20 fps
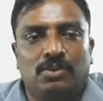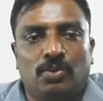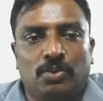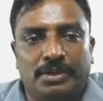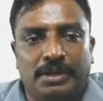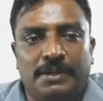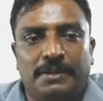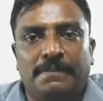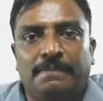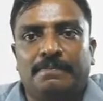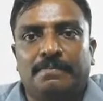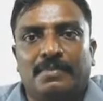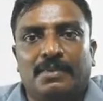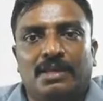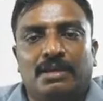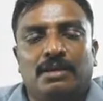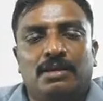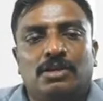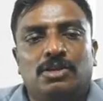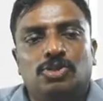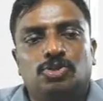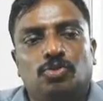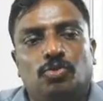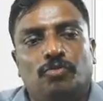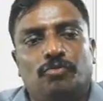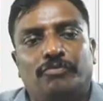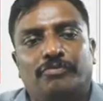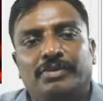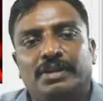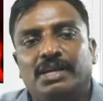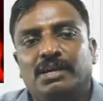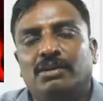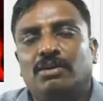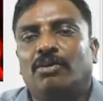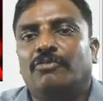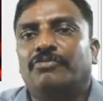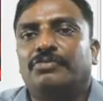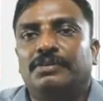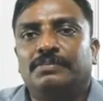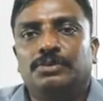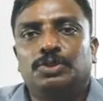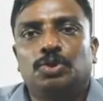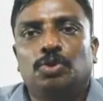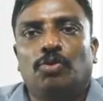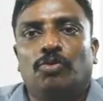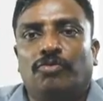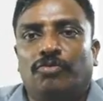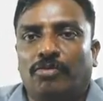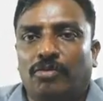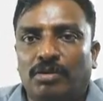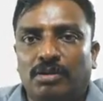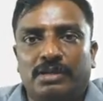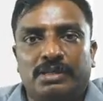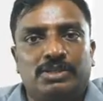Okay, so figure of ImShow of what